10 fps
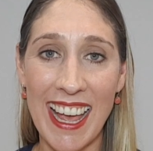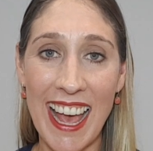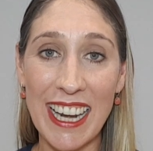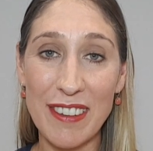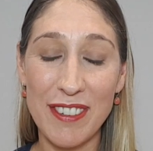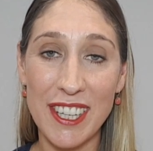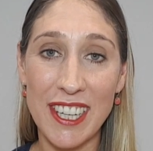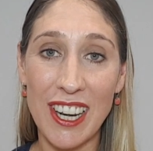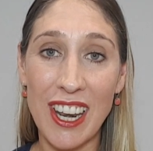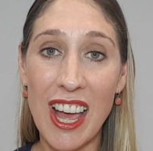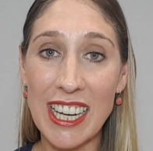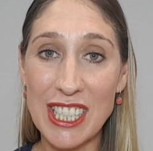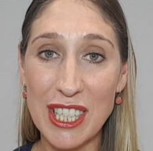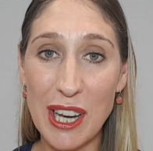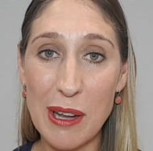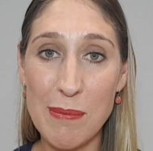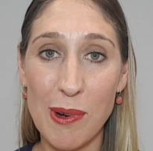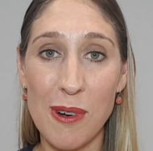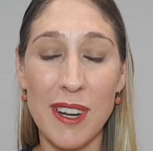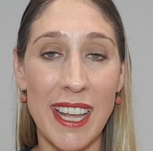And if you'd like to know
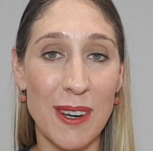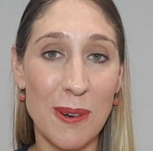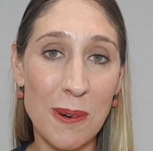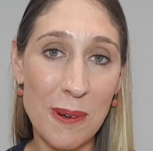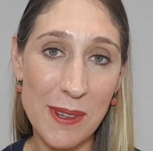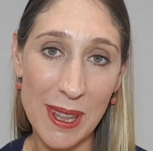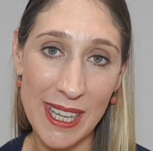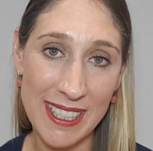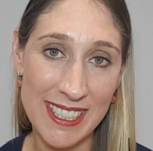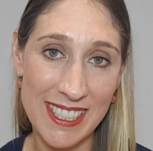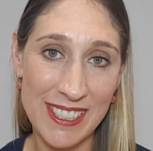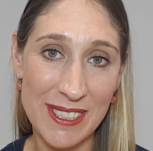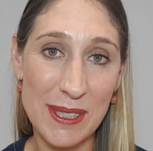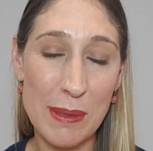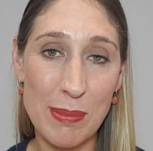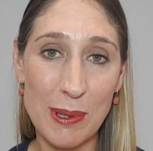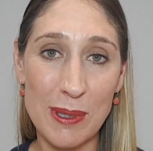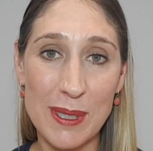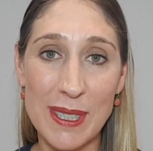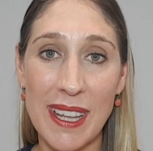more, get all the links to the
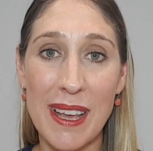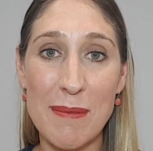books,